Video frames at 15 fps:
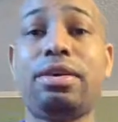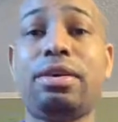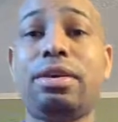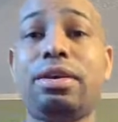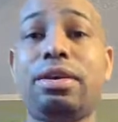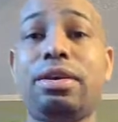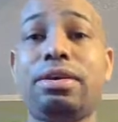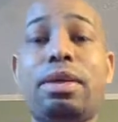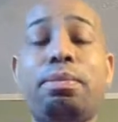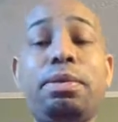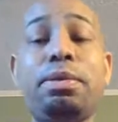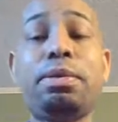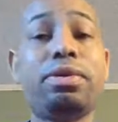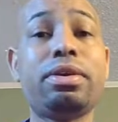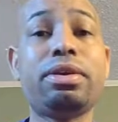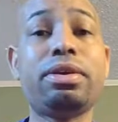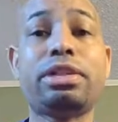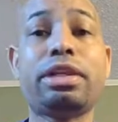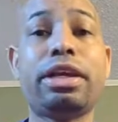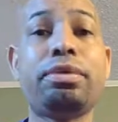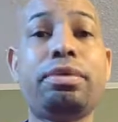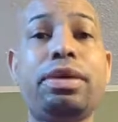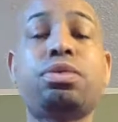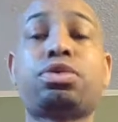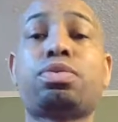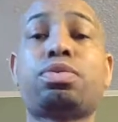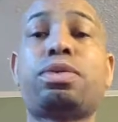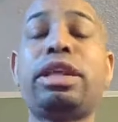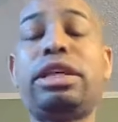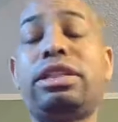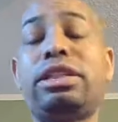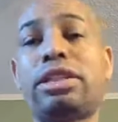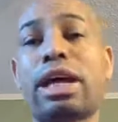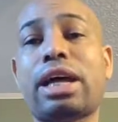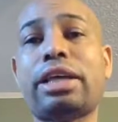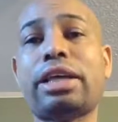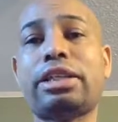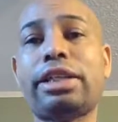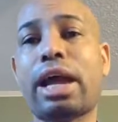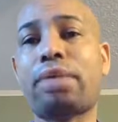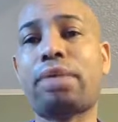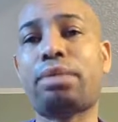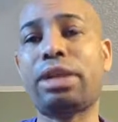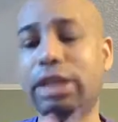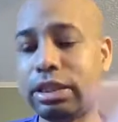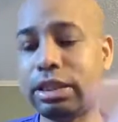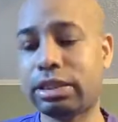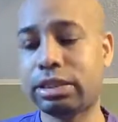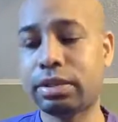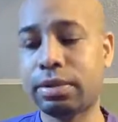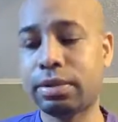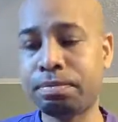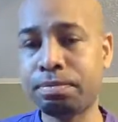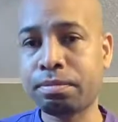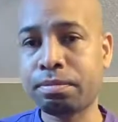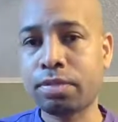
Some people it was released. I guess it got released.